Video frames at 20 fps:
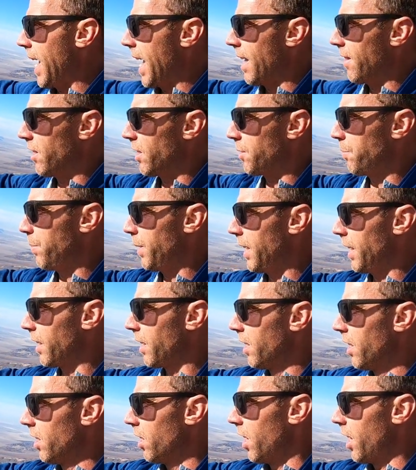pan, this
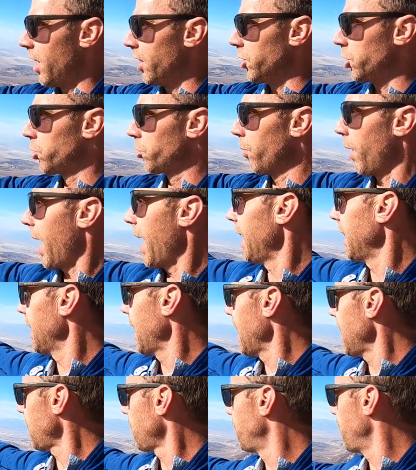big dry
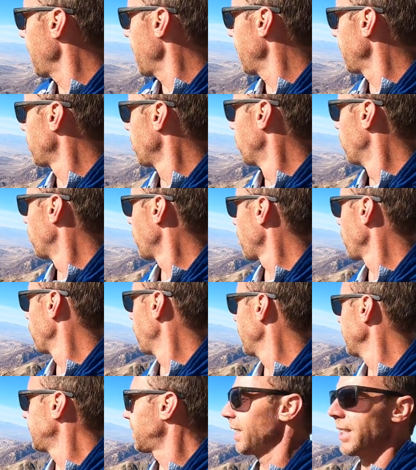lake bed where
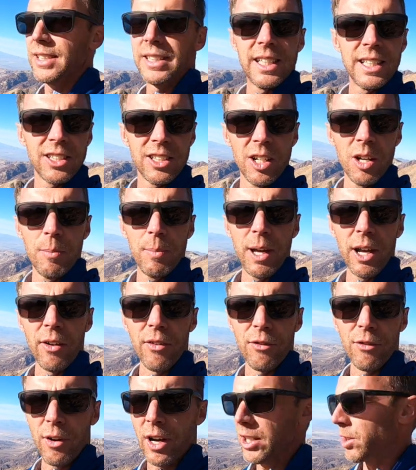once existed a
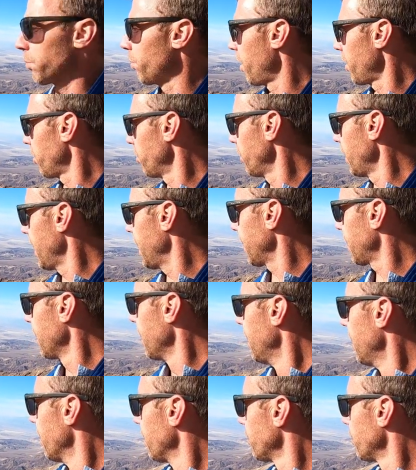big freshwater lake.